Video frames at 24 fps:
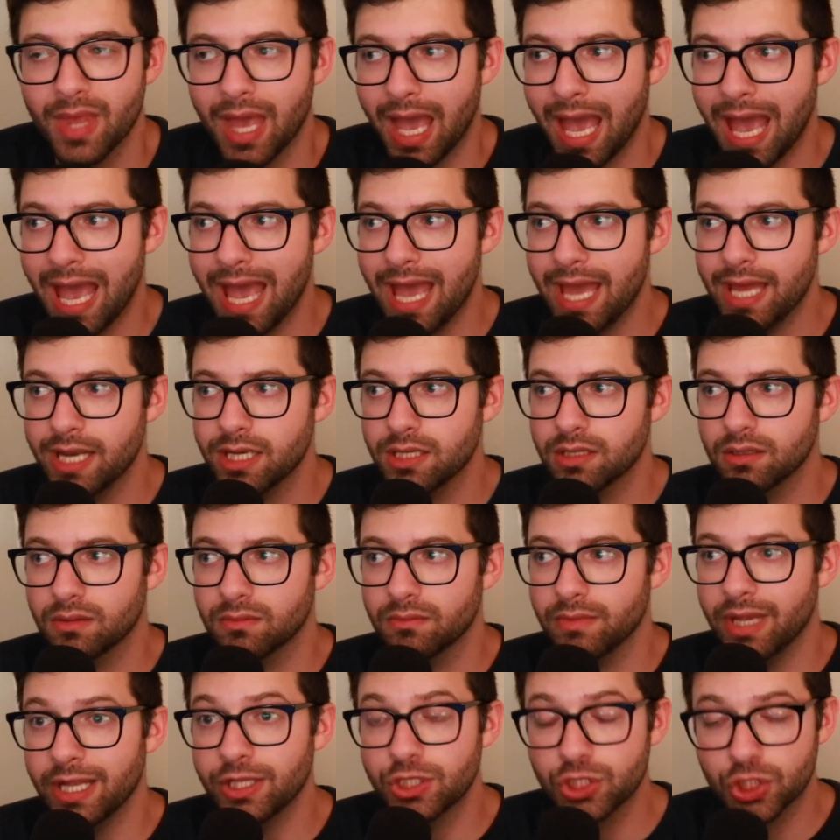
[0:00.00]
And
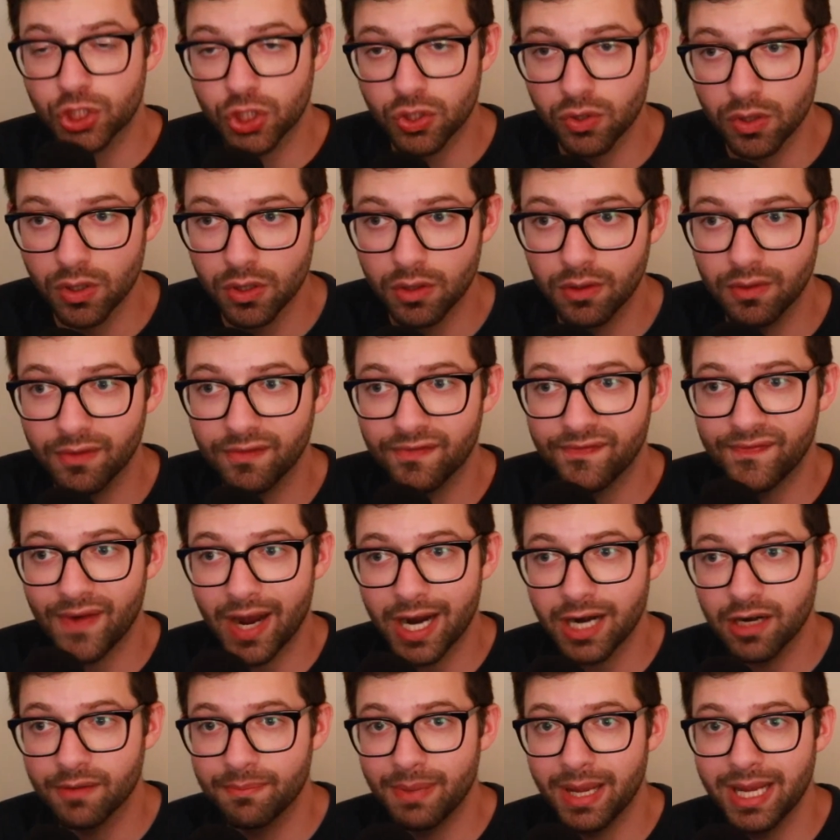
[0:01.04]
it's true,
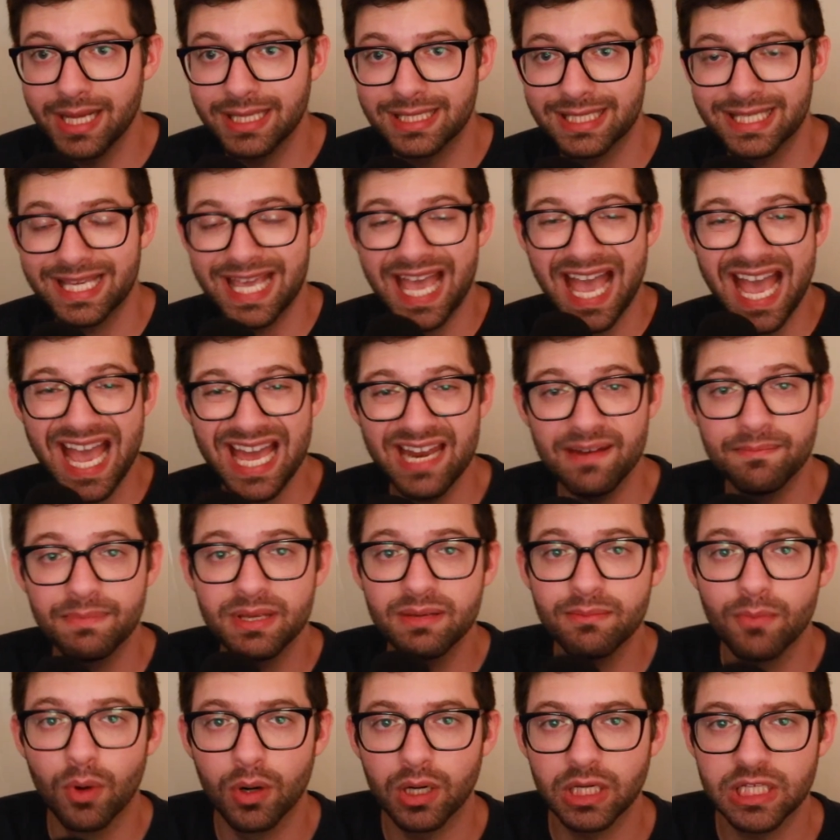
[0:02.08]
Firebase can be
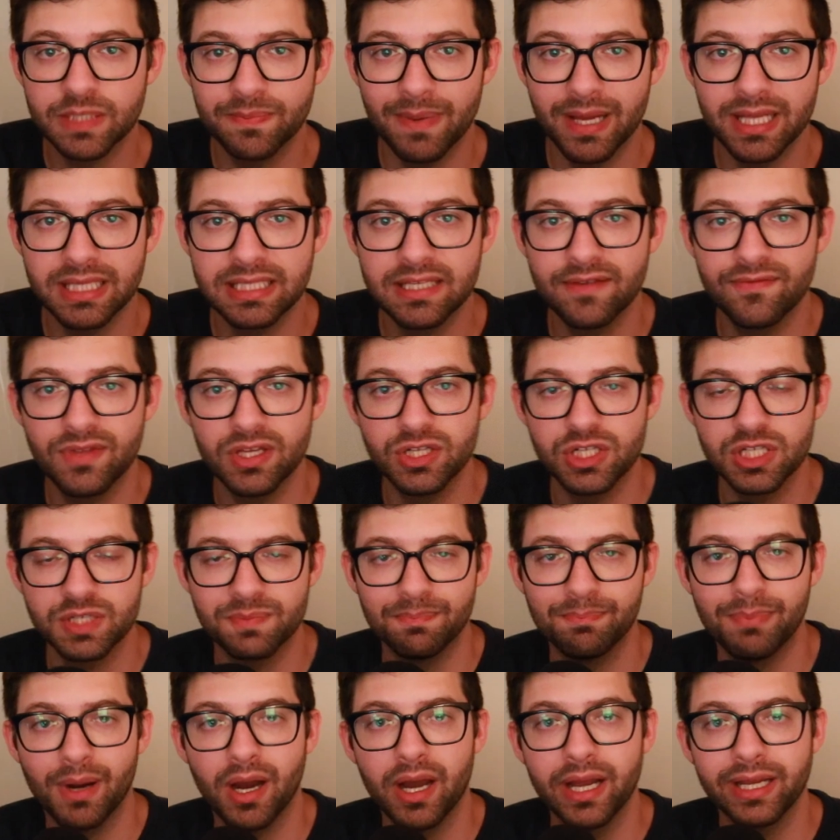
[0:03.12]
more expensive than
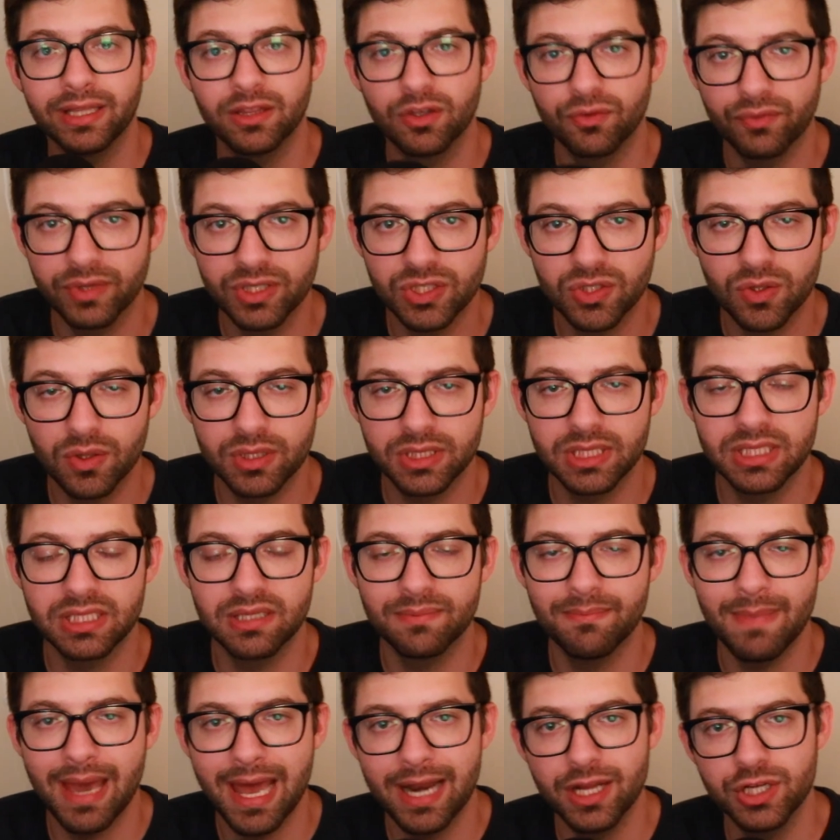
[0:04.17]
just buying the resources
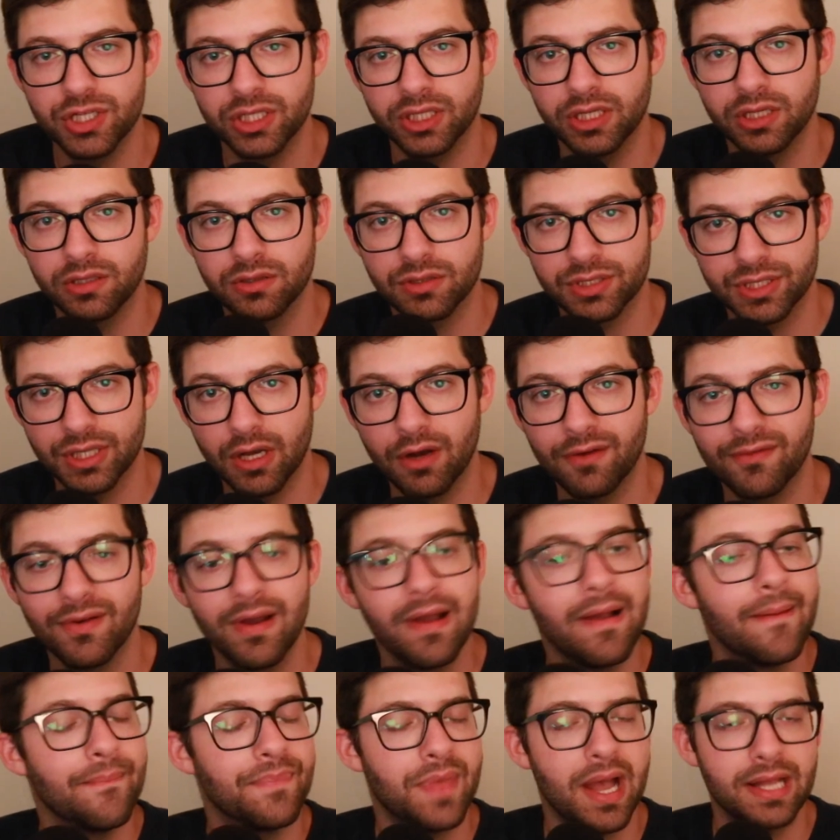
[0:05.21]
and managing it yourself.
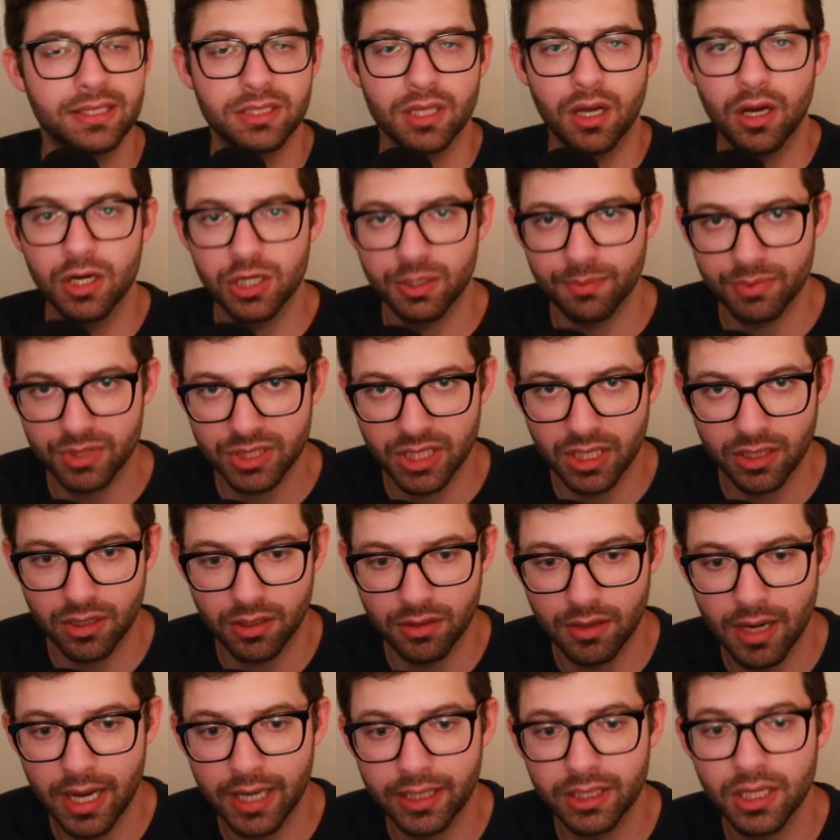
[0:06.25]
That's 100%
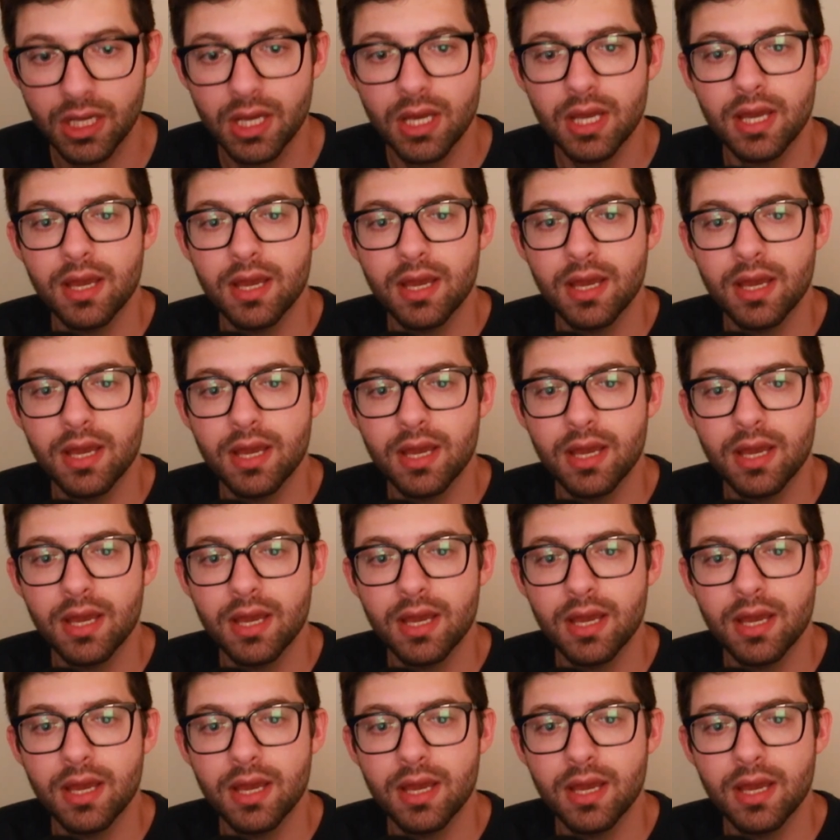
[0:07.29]
correct.